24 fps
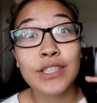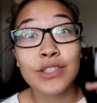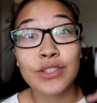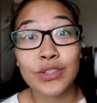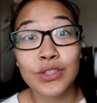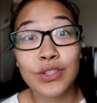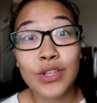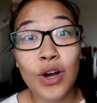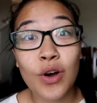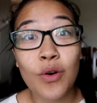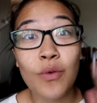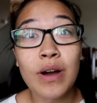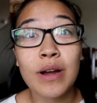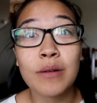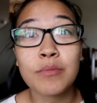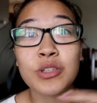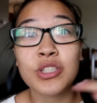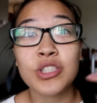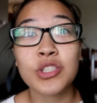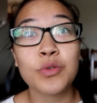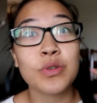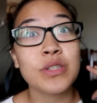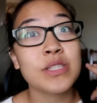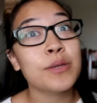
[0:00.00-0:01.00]
So I'm
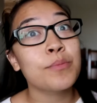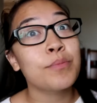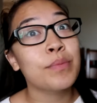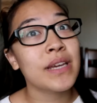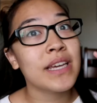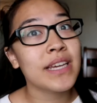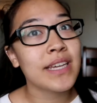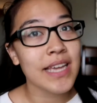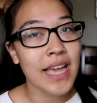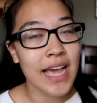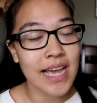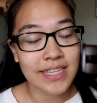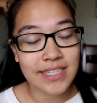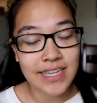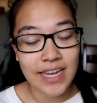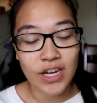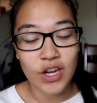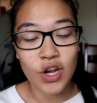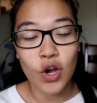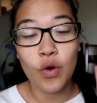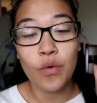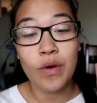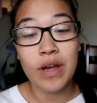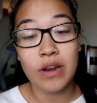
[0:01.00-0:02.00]
just going to pick as I
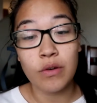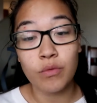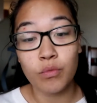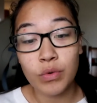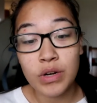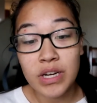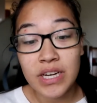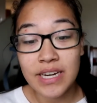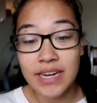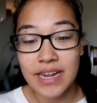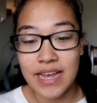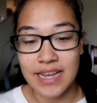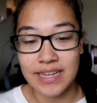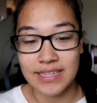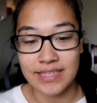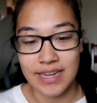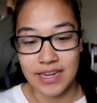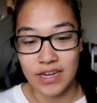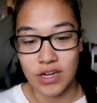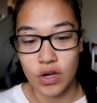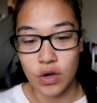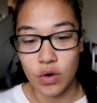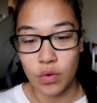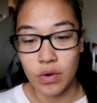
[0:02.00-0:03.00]
go and read as
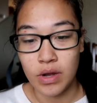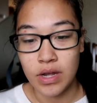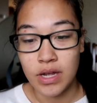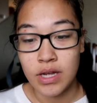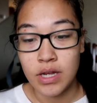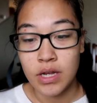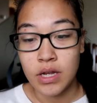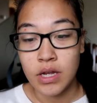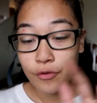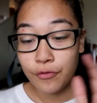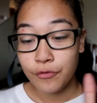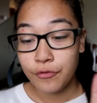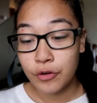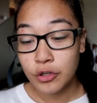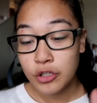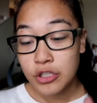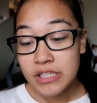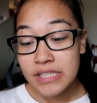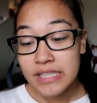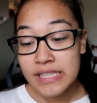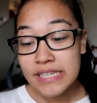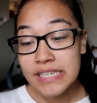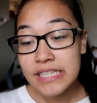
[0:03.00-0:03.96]
I go. First